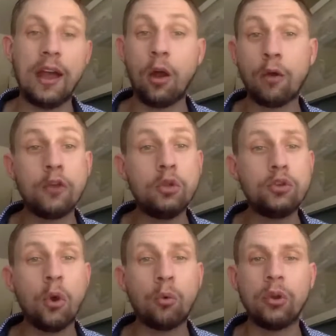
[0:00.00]
However, you
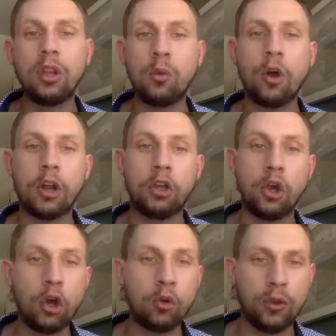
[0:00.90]
don't really want to
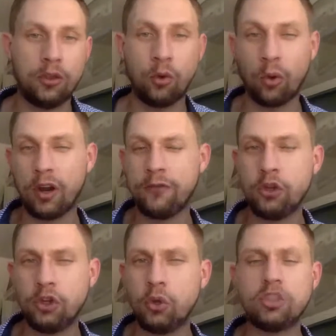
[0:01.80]
cook with it, or if you
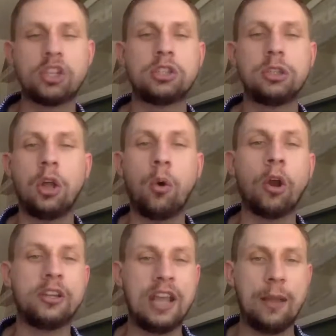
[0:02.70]
do, just
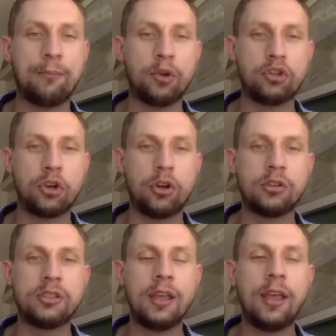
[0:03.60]
lower
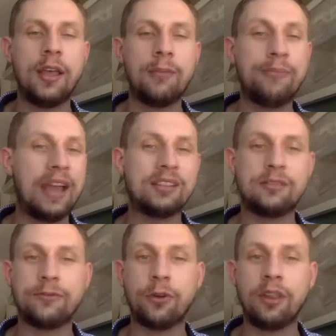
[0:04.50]
temperatures,
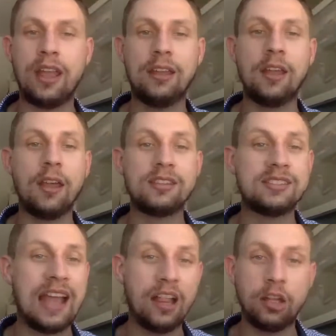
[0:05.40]
best for like
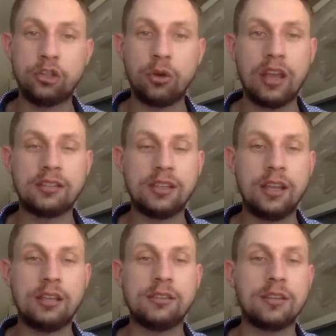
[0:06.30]
salad
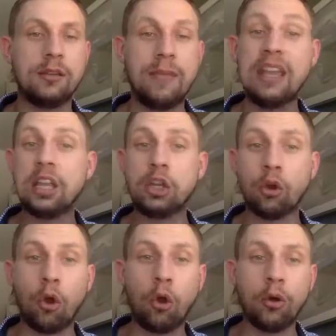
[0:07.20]
dressings and making
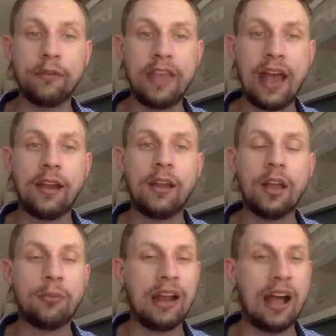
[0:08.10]
your own of that.
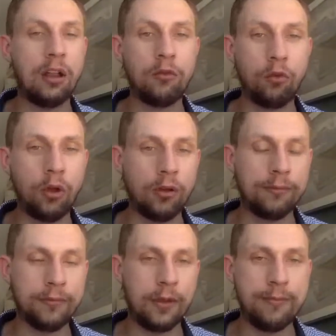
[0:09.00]
But olive
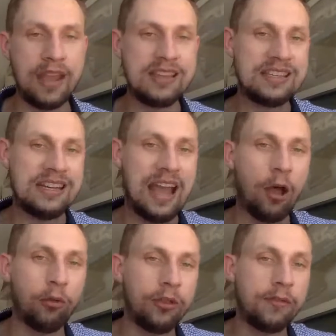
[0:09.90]
oil, amazing,
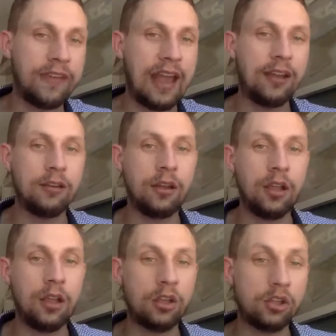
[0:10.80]
healthy fat, and
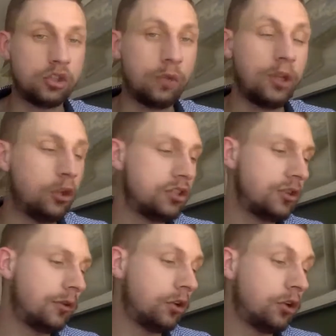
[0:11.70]
consuming
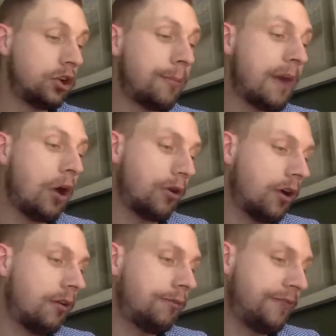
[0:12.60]
good amount
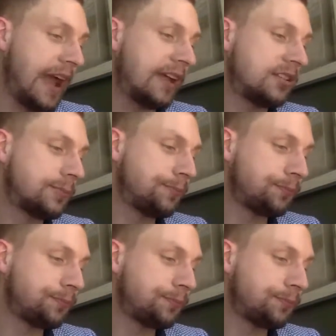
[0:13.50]
of fats.